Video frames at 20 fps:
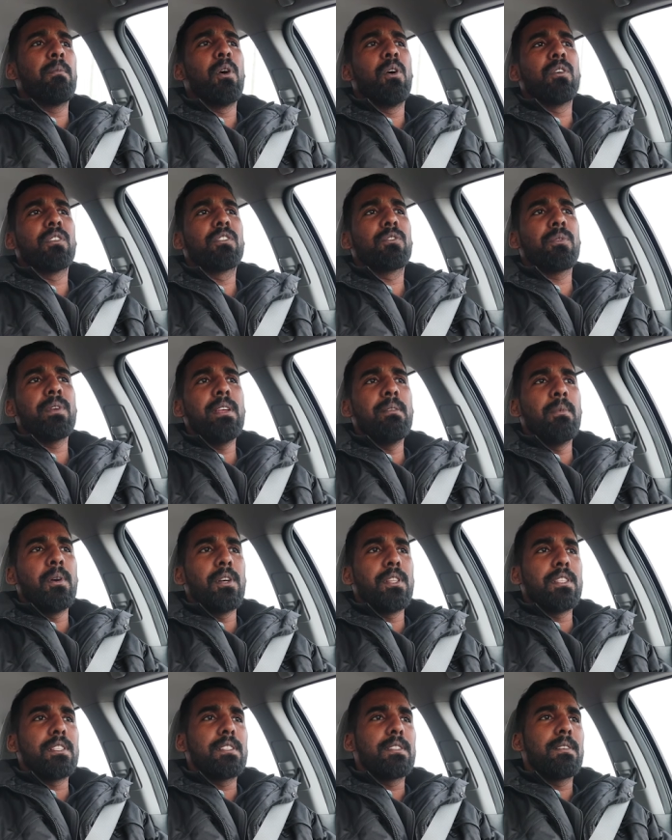for about three
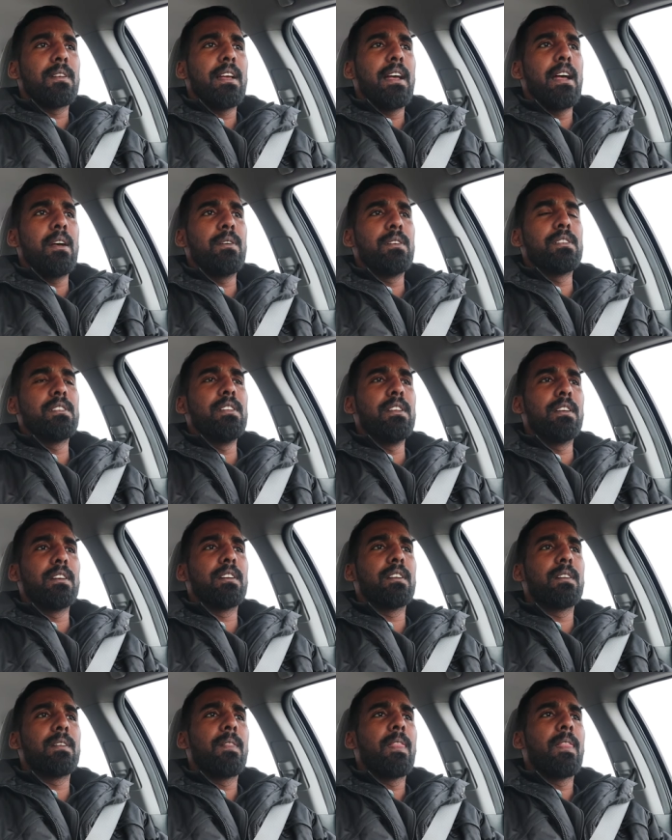months. I was there.